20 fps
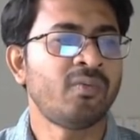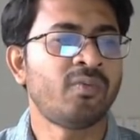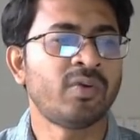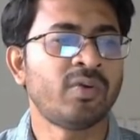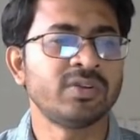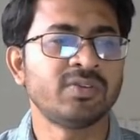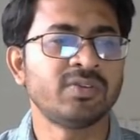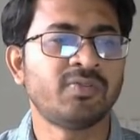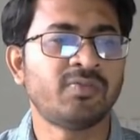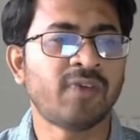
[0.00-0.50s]

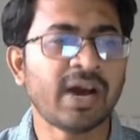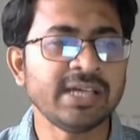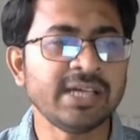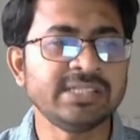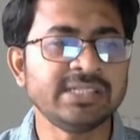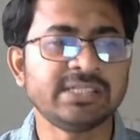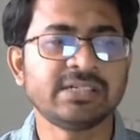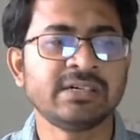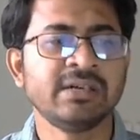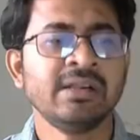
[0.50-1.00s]
for the
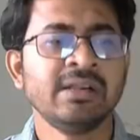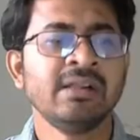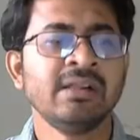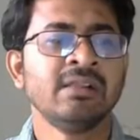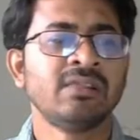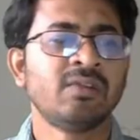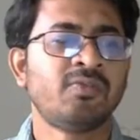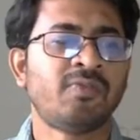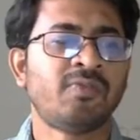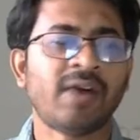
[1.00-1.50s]

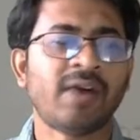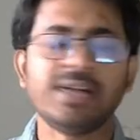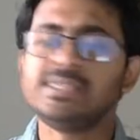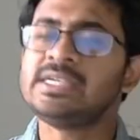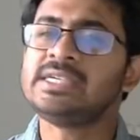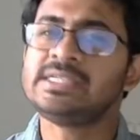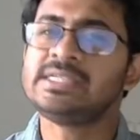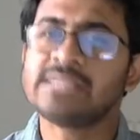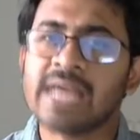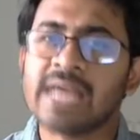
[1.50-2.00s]

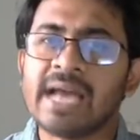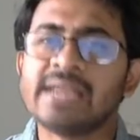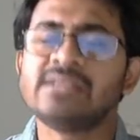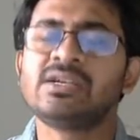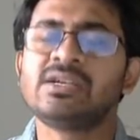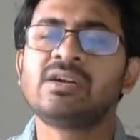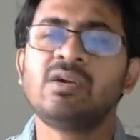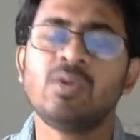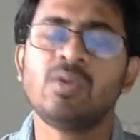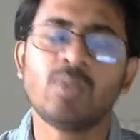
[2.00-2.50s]
Pfizer is
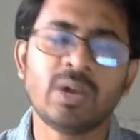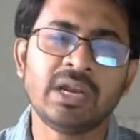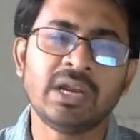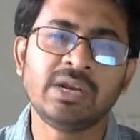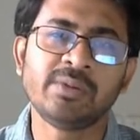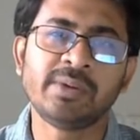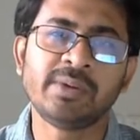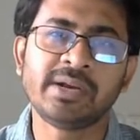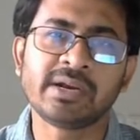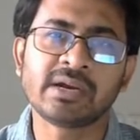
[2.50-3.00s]
another global
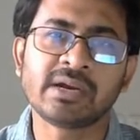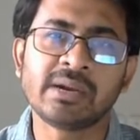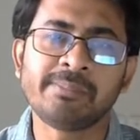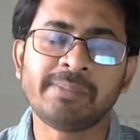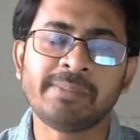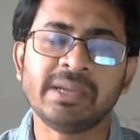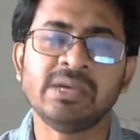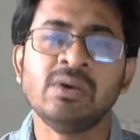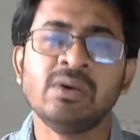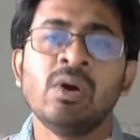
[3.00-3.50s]
innovator
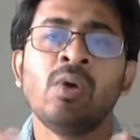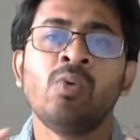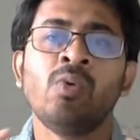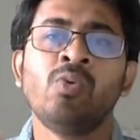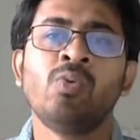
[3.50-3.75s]
company